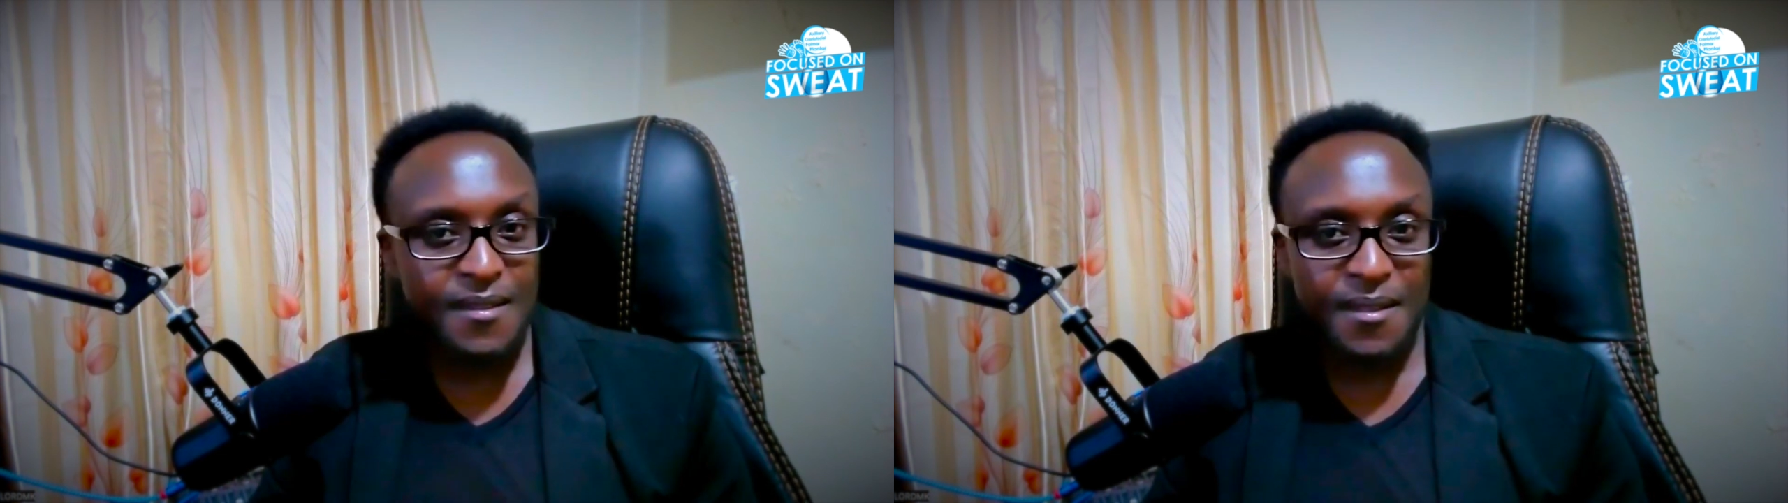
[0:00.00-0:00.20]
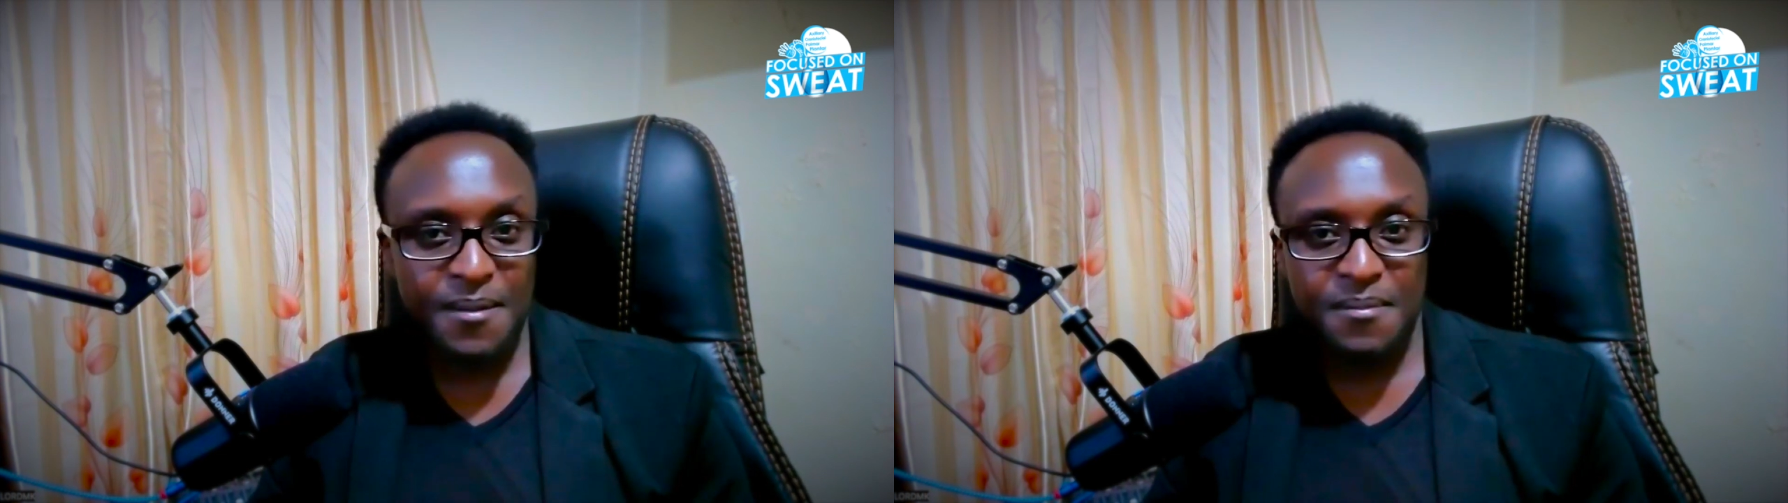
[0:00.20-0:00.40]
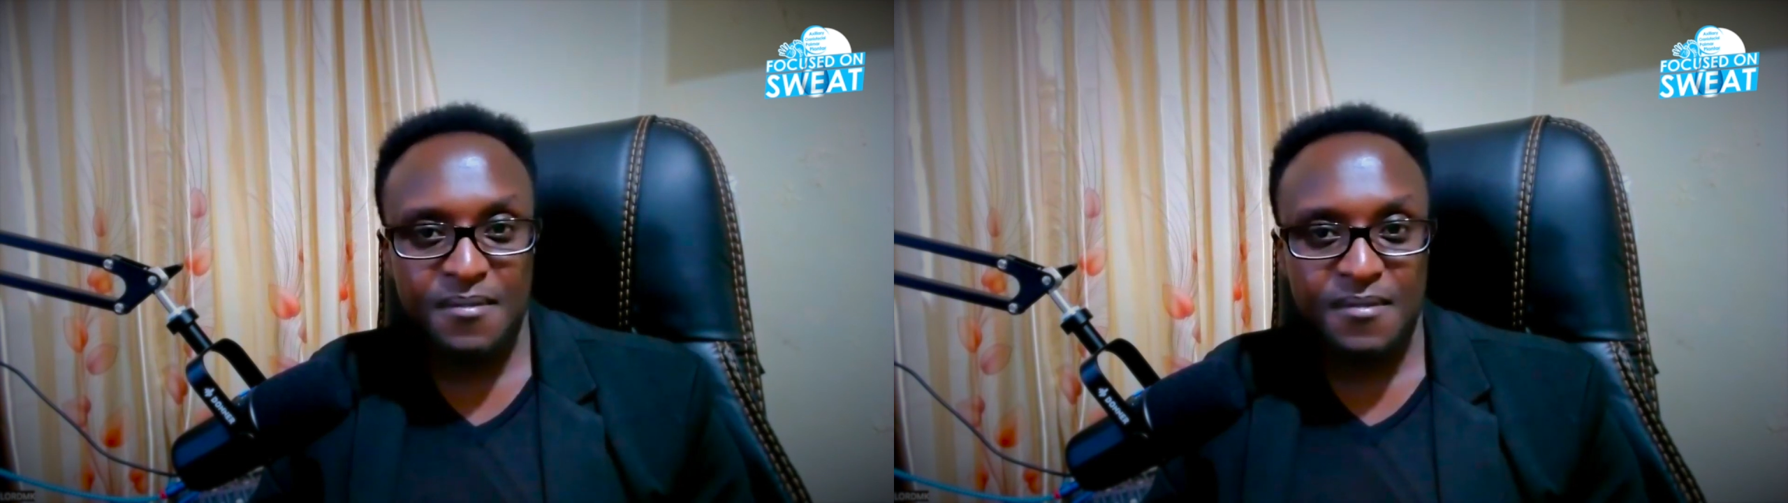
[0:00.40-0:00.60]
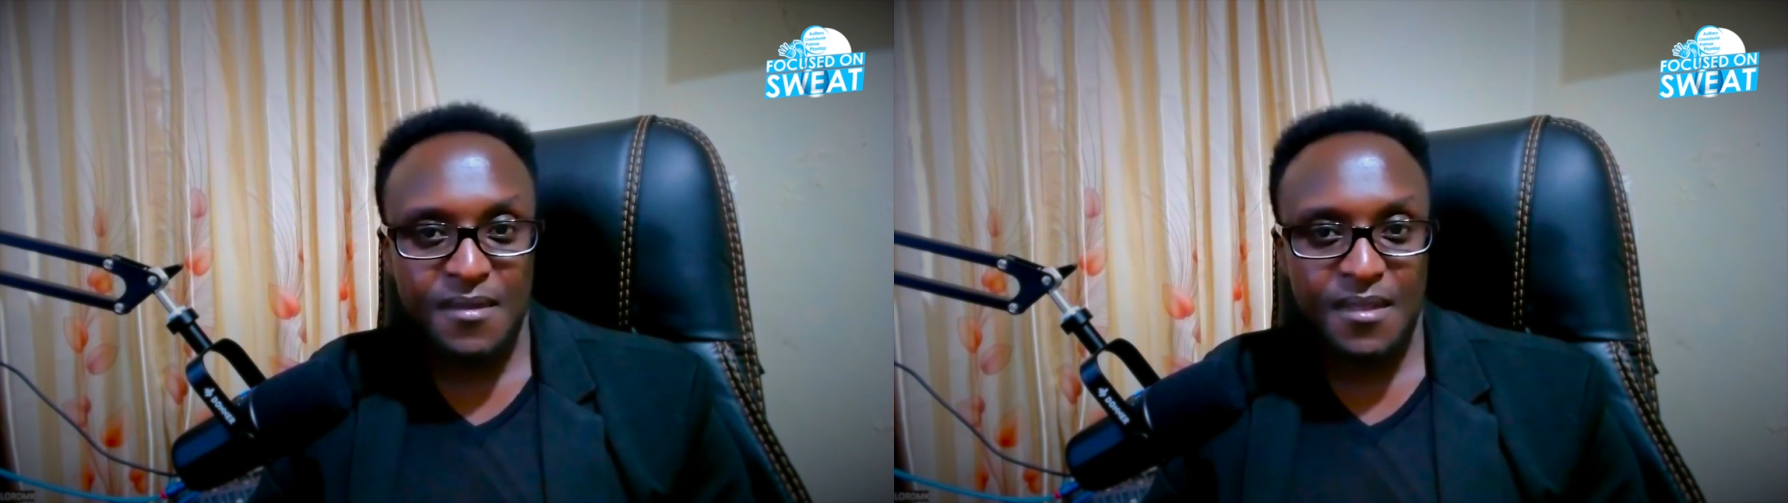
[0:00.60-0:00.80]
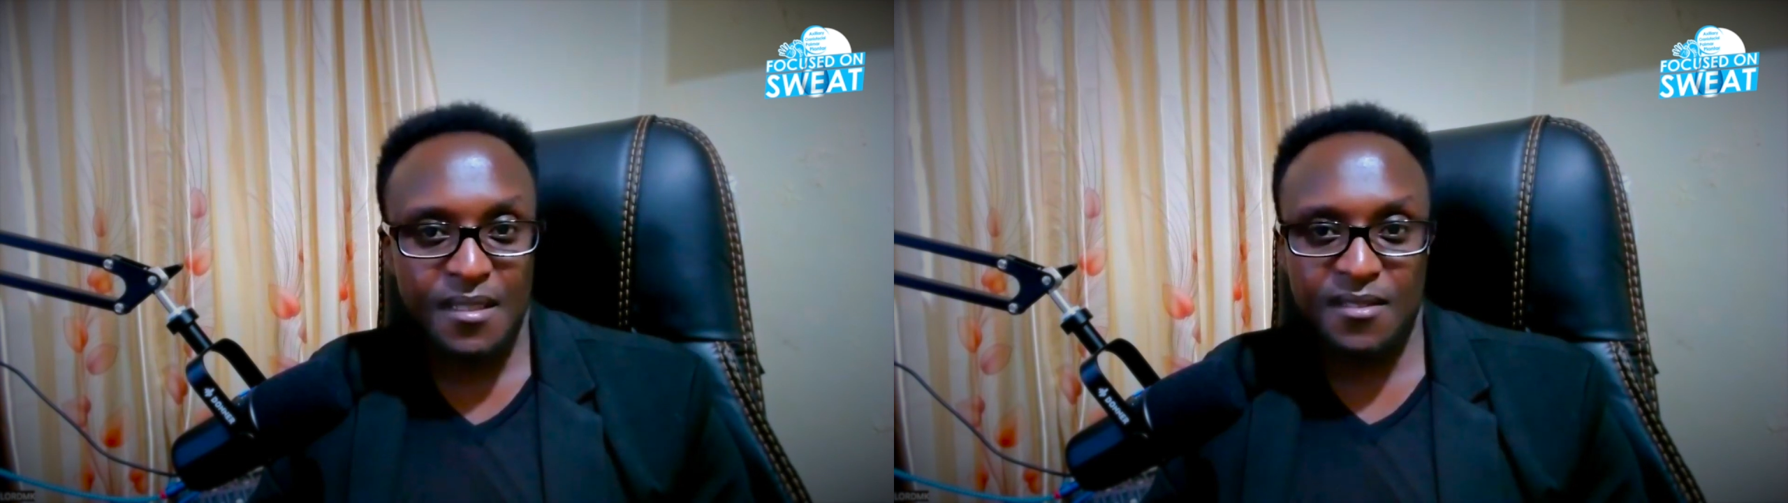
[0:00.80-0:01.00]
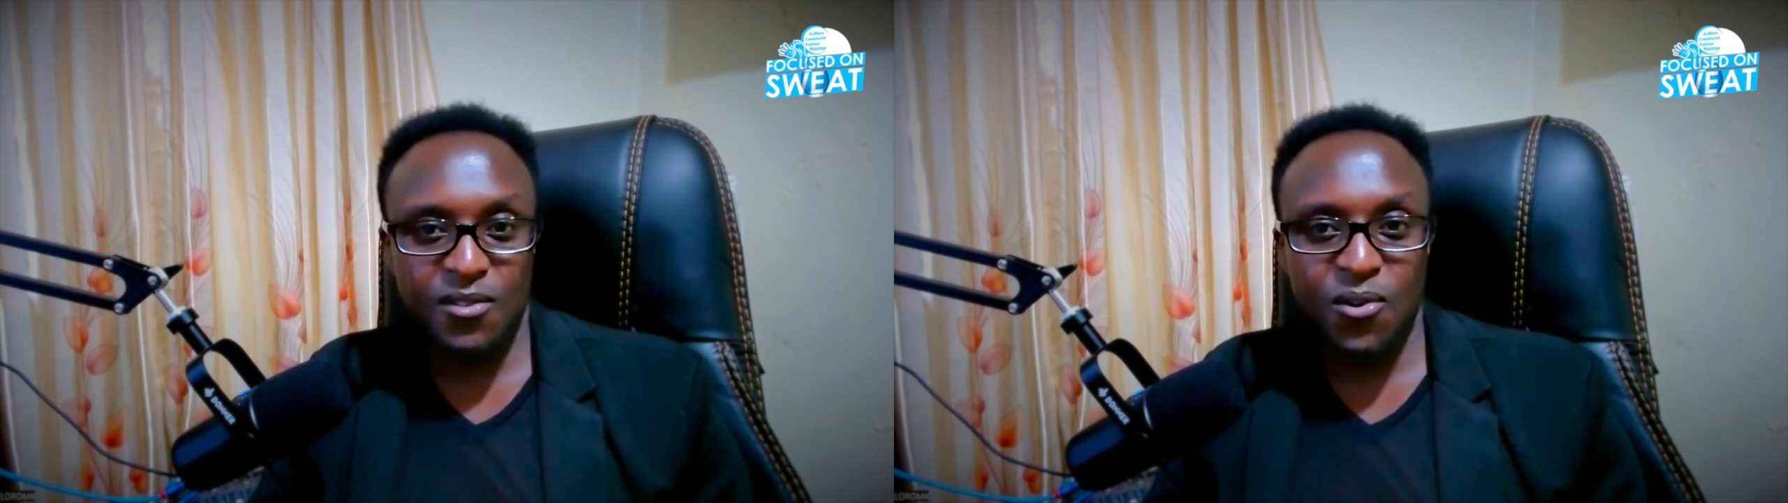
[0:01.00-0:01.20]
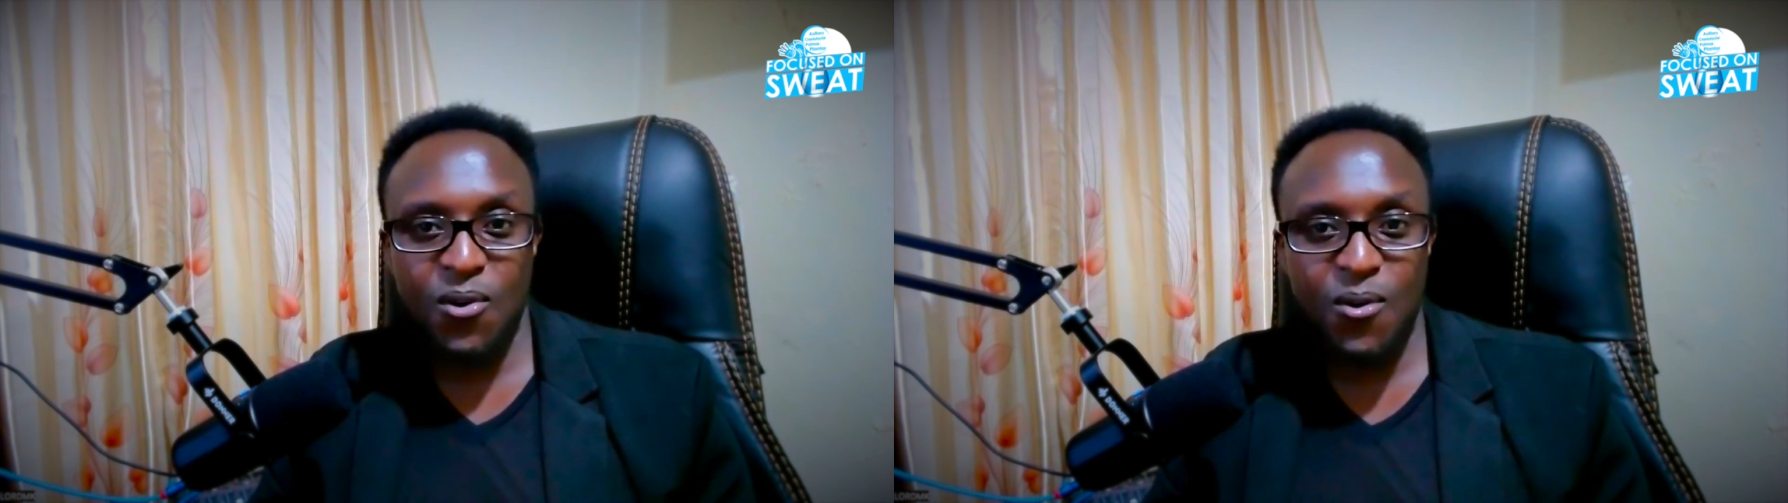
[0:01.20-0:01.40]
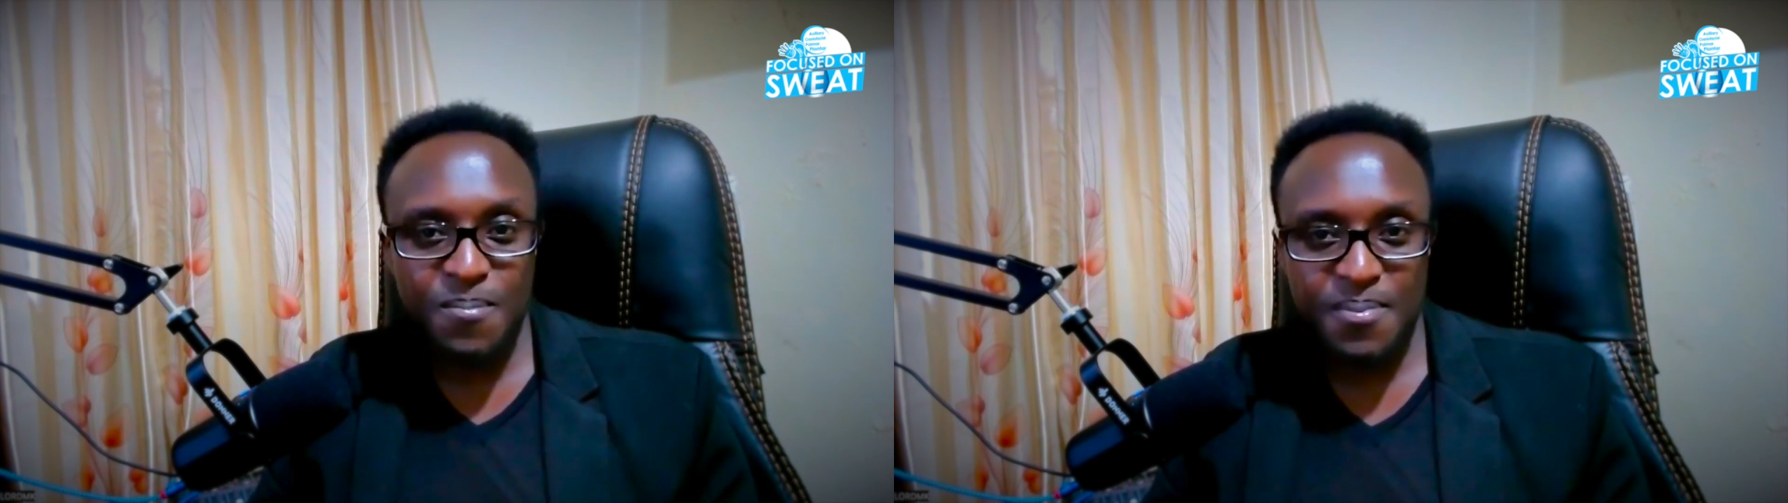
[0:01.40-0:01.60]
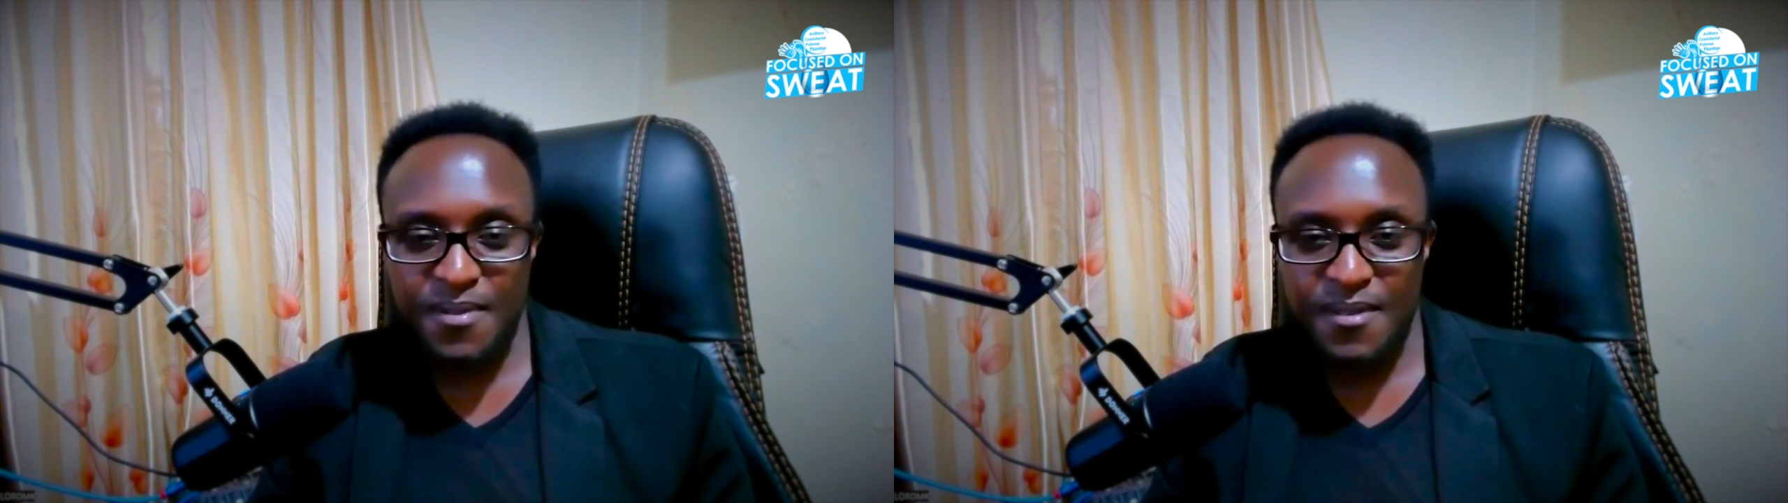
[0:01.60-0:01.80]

them there is no hope